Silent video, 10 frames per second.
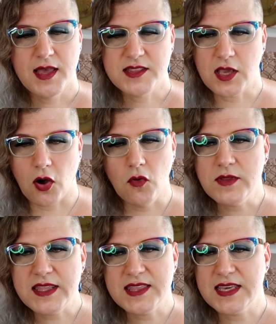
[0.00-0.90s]
The
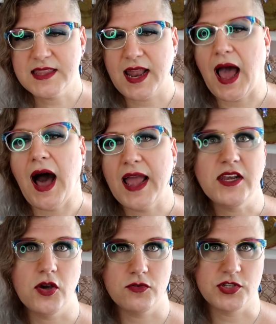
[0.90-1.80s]
only thing that I
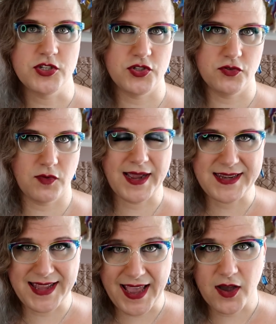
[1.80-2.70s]
know to do
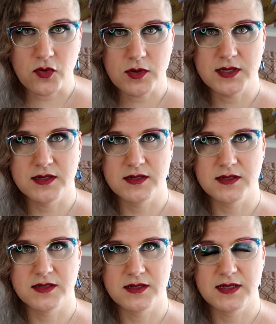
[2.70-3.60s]
right now
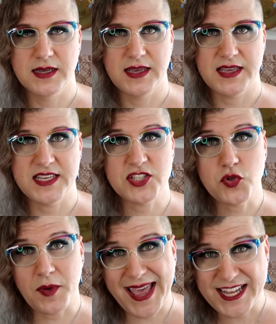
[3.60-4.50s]
is
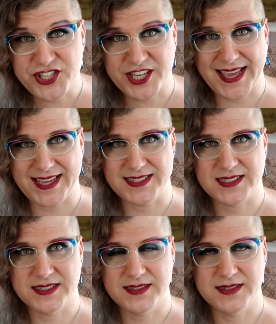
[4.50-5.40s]
to
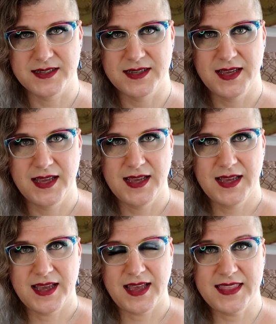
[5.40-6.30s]
educate.
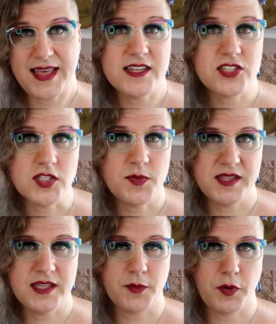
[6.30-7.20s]
And that is
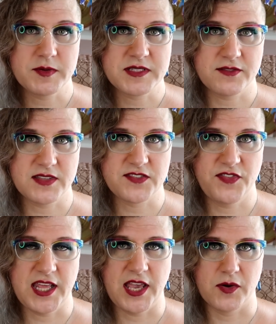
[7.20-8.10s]
ultimately the purpose of this
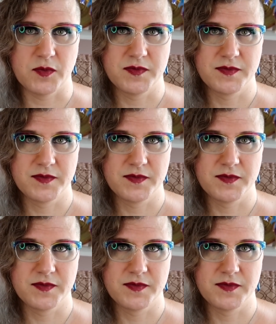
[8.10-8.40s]
video.